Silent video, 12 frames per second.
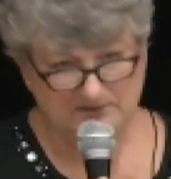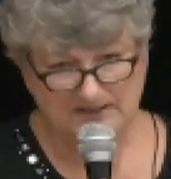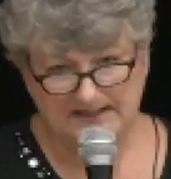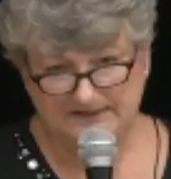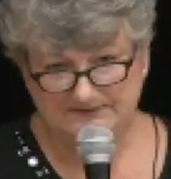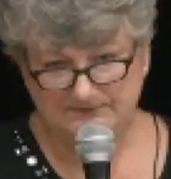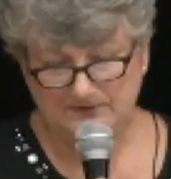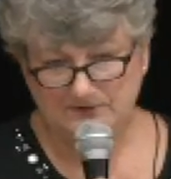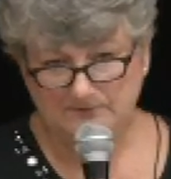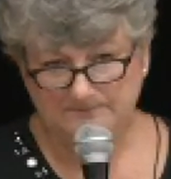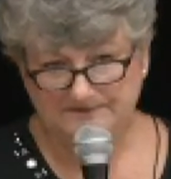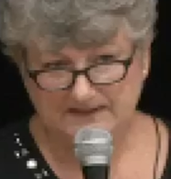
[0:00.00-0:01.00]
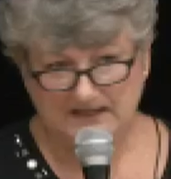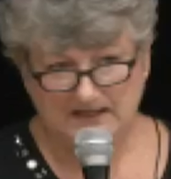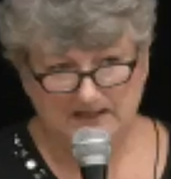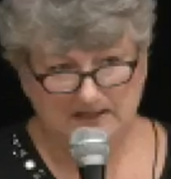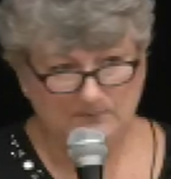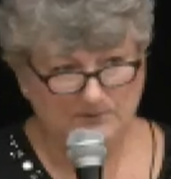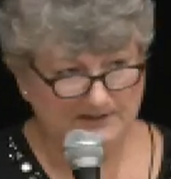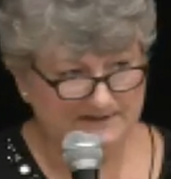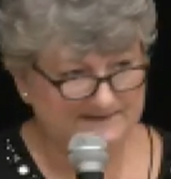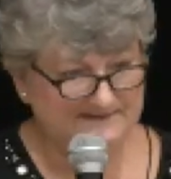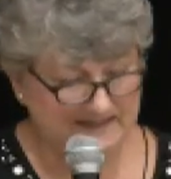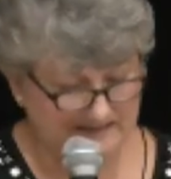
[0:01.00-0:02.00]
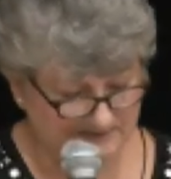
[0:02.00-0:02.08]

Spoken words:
classrooms, and we're going to say